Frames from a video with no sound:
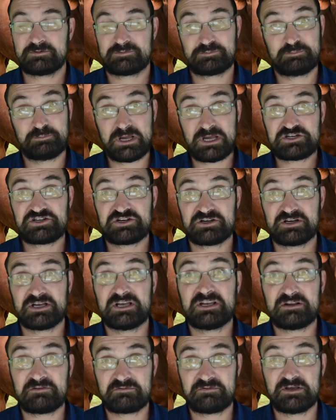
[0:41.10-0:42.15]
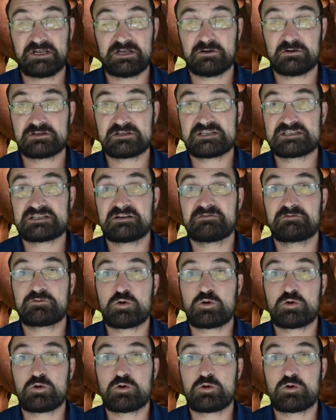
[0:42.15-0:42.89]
measure in a feedlot is, of